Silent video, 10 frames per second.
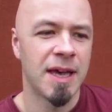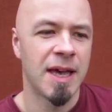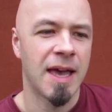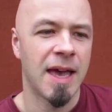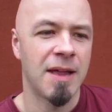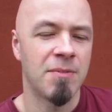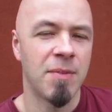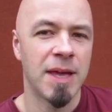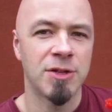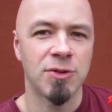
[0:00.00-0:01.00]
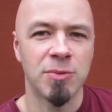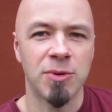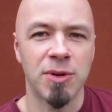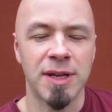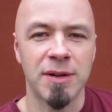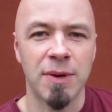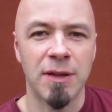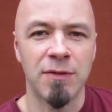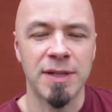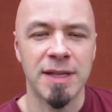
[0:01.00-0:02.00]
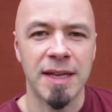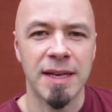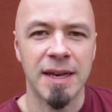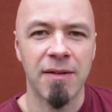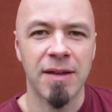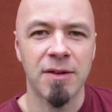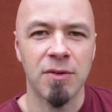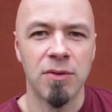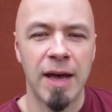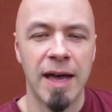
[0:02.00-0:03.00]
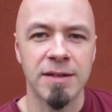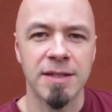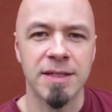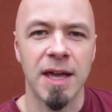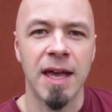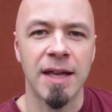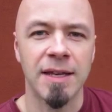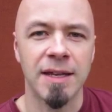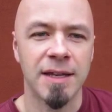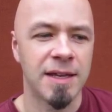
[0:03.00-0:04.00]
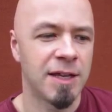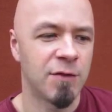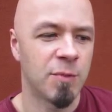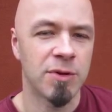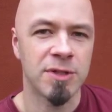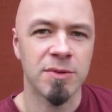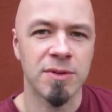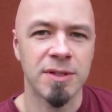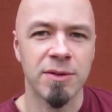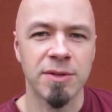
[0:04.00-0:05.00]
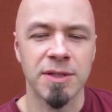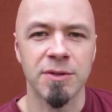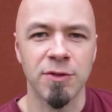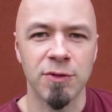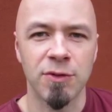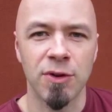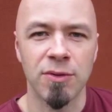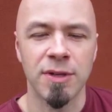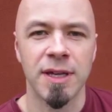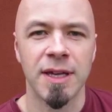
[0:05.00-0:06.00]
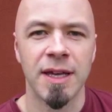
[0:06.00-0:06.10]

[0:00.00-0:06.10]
And make sure you put it in a well-ventilated area or outside if possible, as long as it's not too cold.